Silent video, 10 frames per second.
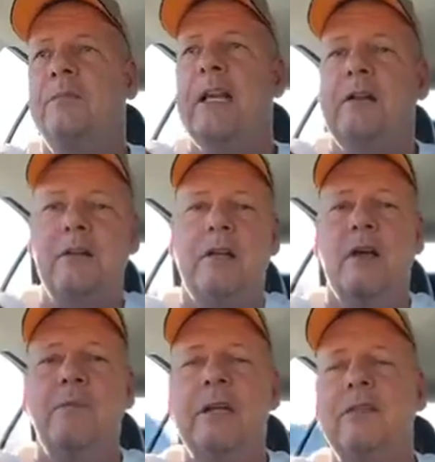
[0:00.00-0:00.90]
down in the
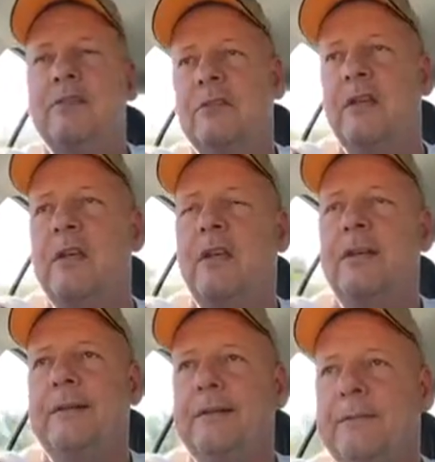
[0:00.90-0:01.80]
comments
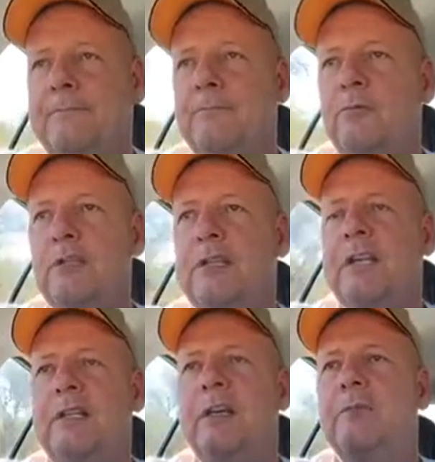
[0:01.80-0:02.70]
once I
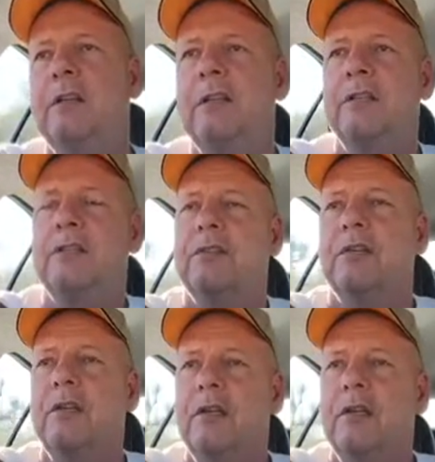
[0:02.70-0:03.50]
get done with this.